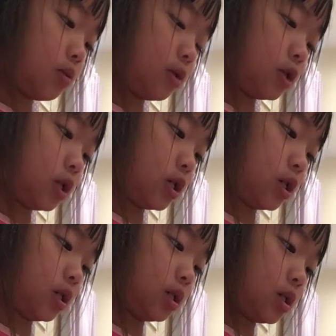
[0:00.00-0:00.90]
which
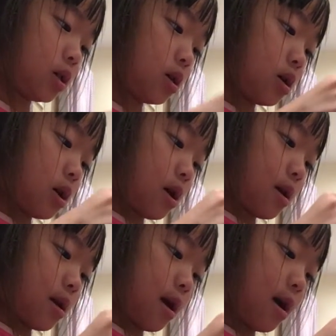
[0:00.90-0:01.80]
is
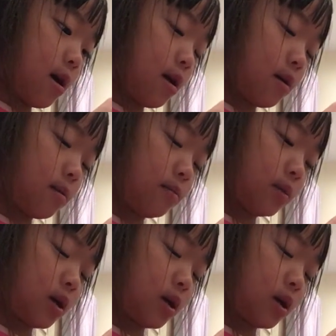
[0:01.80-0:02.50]
have